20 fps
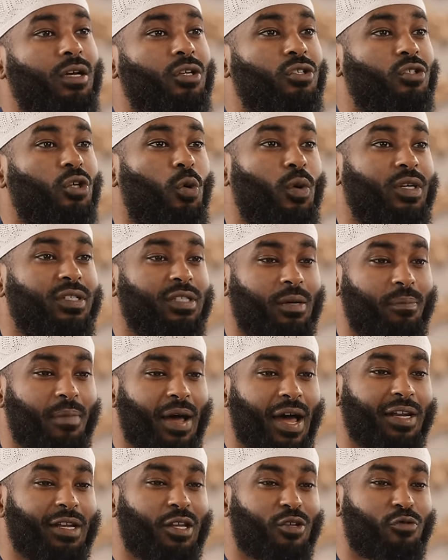So what
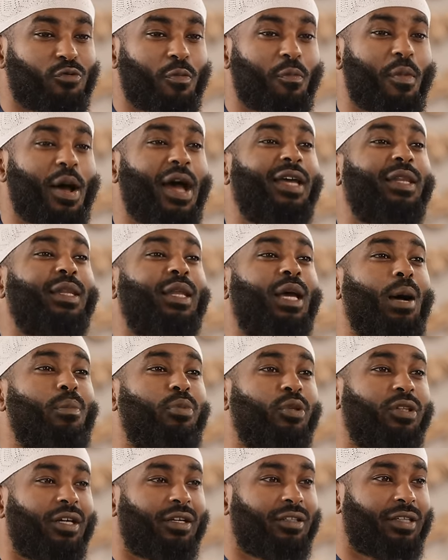Salman is reminding
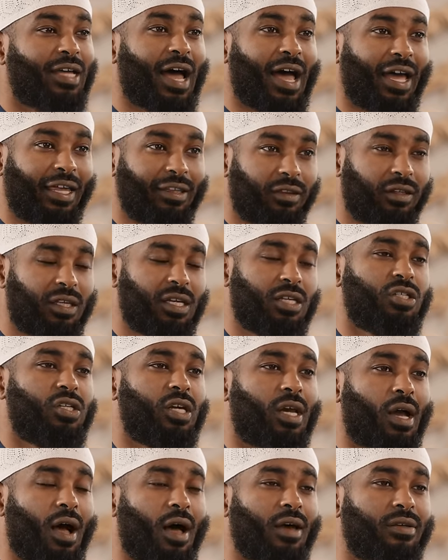Abu Darda and
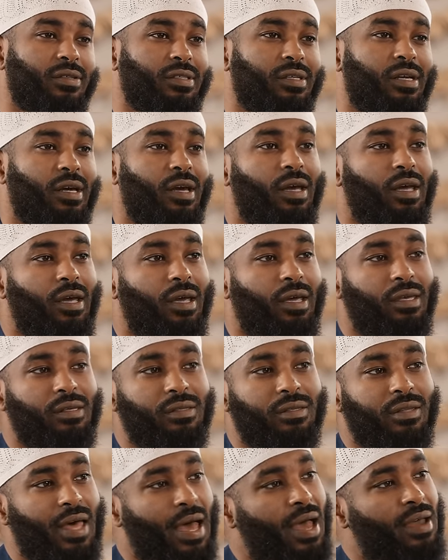teaching us
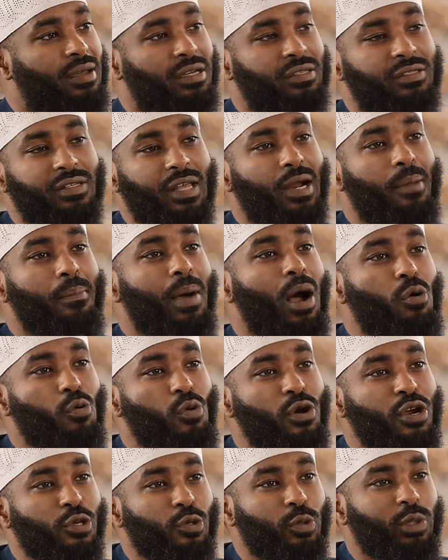is that it's not about
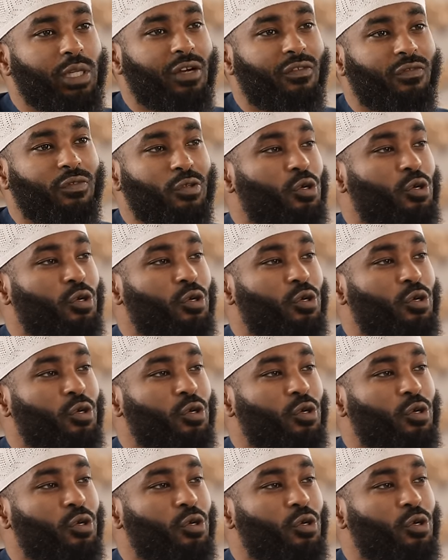where you live.